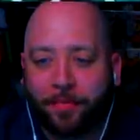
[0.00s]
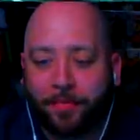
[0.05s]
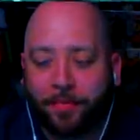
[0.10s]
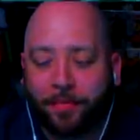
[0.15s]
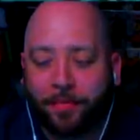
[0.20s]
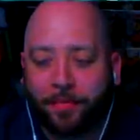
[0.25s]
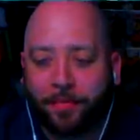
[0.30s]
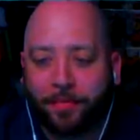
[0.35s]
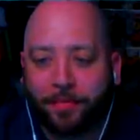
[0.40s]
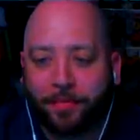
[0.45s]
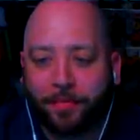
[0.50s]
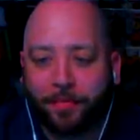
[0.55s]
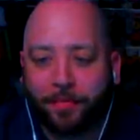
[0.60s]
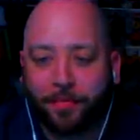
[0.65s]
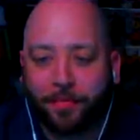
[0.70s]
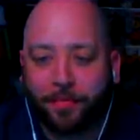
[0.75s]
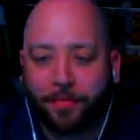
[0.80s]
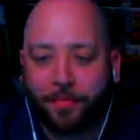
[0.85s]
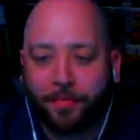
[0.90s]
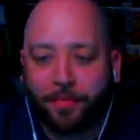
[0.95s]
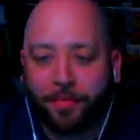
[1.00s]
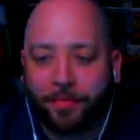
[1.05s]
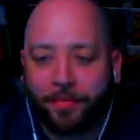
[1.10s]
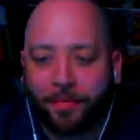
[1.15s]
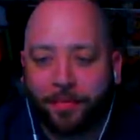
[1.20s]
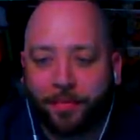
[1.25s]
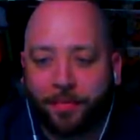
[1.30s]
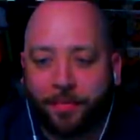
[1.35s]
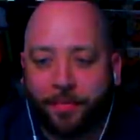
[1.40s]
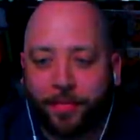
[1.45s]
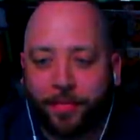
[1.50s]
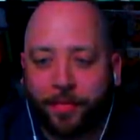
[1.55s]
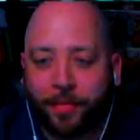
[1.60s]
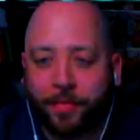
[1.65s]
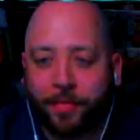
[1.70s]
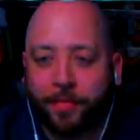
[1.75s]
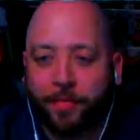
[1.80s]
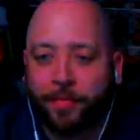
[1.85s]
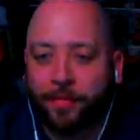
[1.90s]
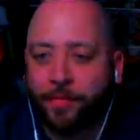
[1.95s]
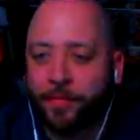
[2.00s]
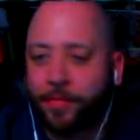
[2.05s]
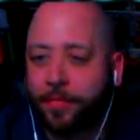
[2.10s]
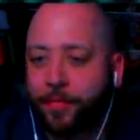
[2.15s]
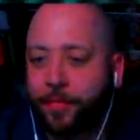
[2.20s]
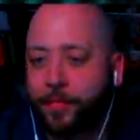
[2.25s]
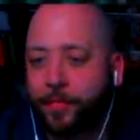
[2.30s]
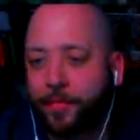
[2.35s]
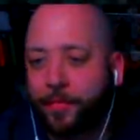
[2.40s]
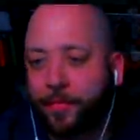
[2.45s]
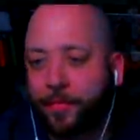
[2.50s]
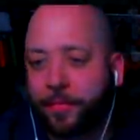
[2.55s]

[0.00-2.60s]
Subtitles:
No one is speaking in this clip.